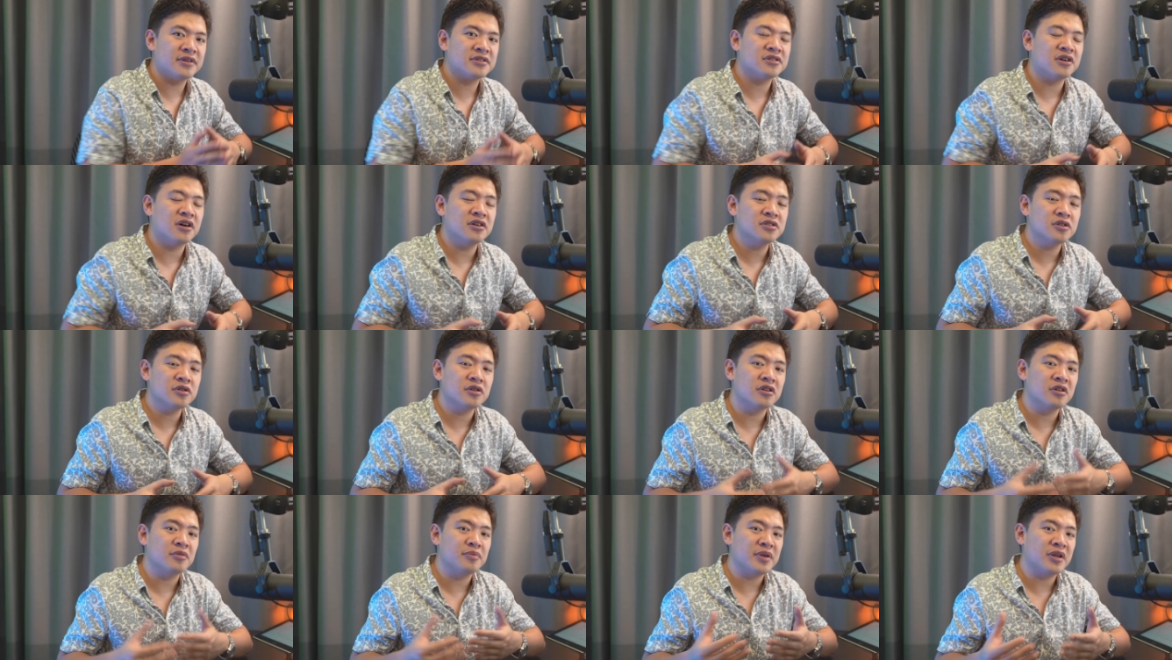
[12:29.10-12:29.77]
And there's
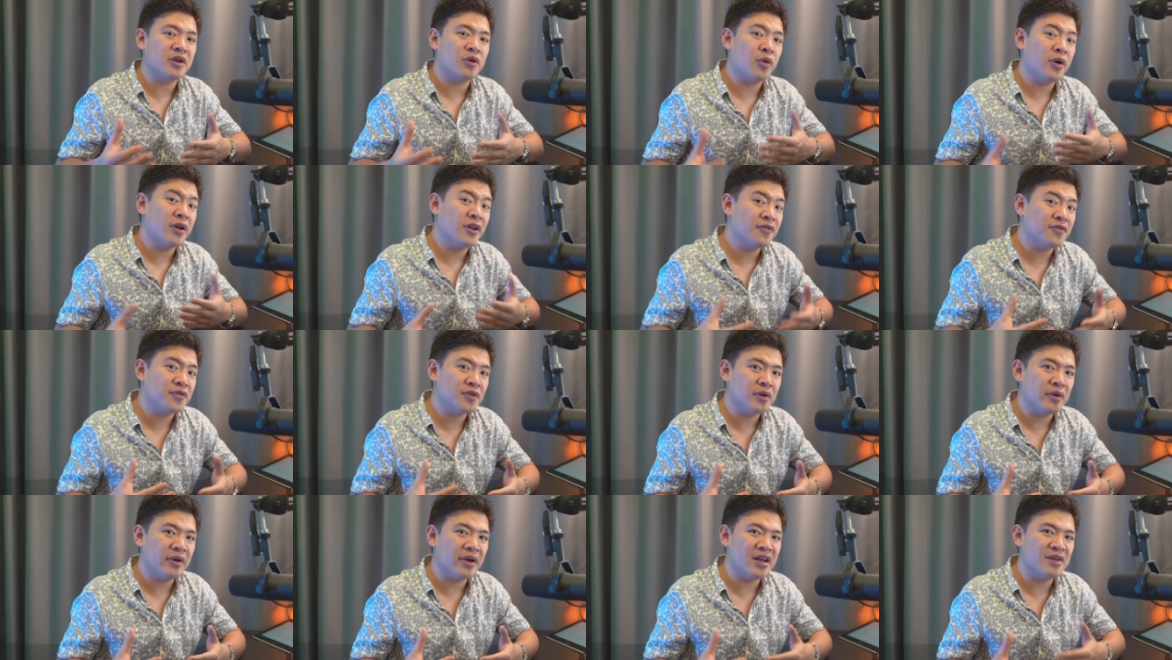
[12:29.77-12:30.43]
also going to be
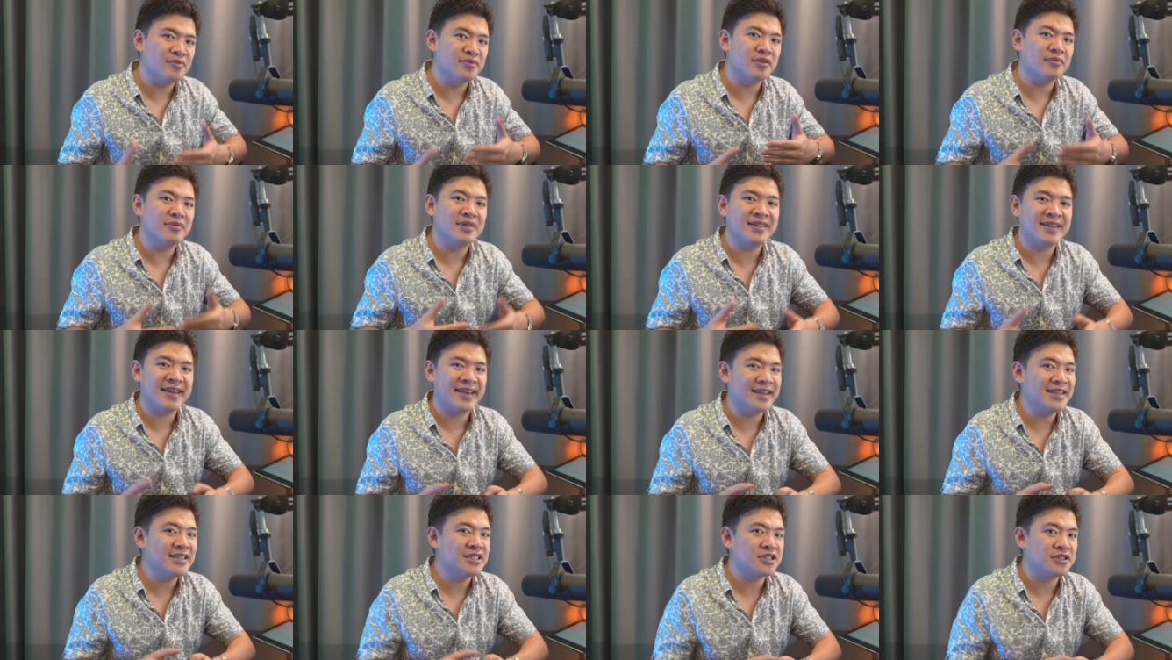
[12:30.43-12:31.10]
quite a few
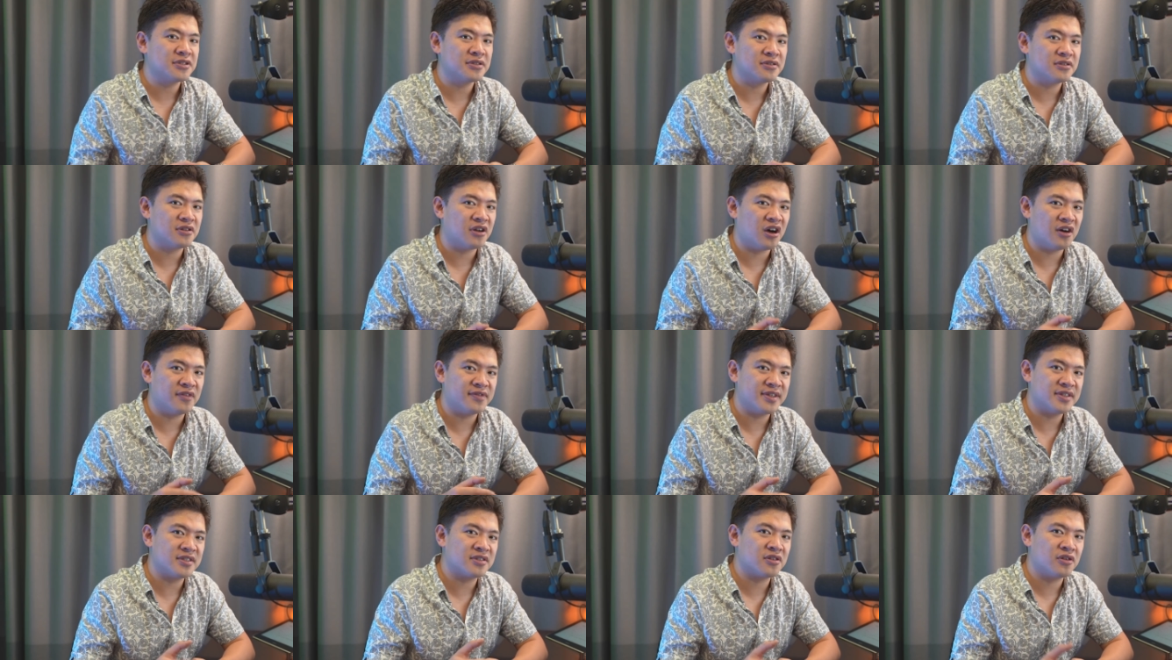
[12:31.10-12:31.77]

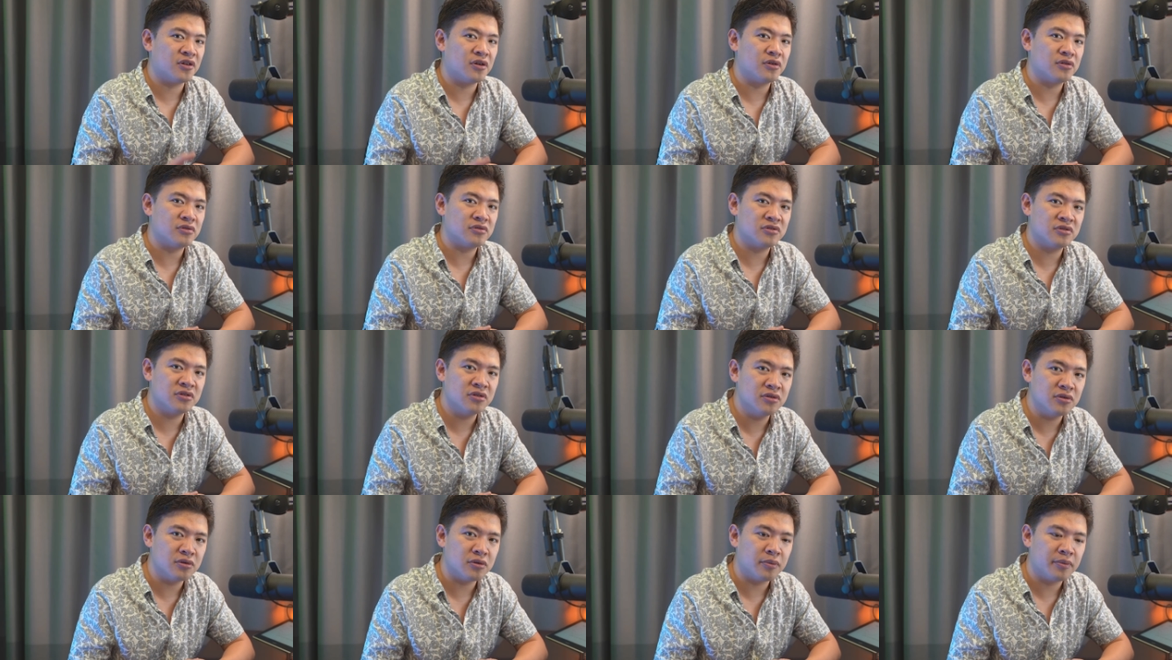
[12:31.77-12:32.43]
implementations of this
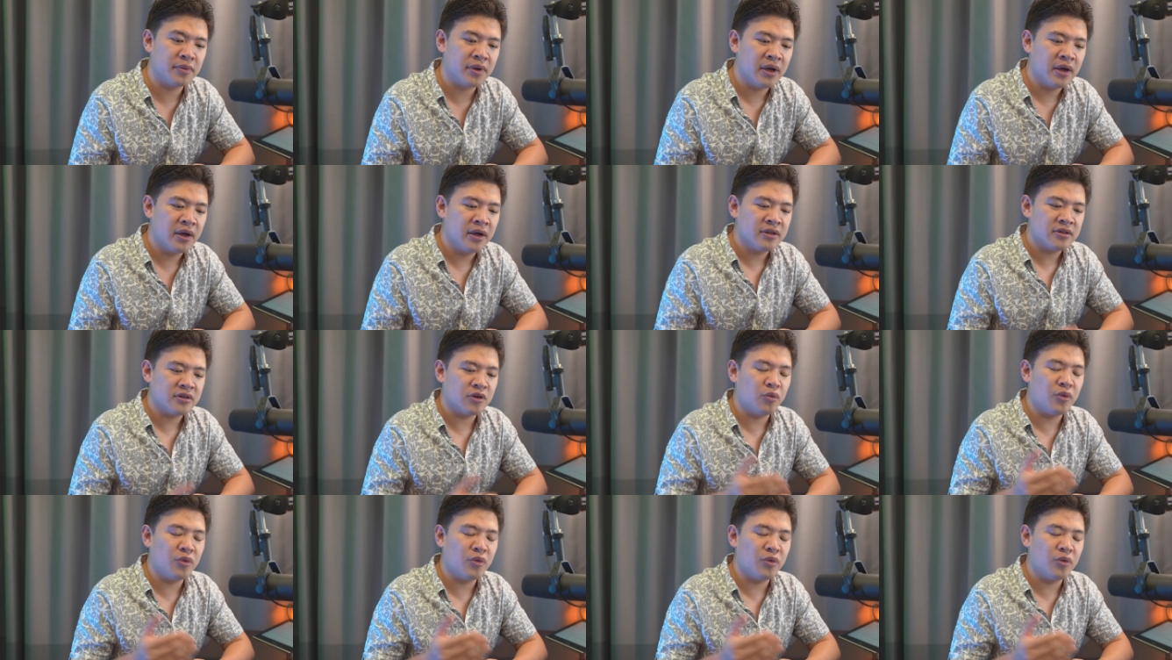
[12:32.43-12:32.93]
code too.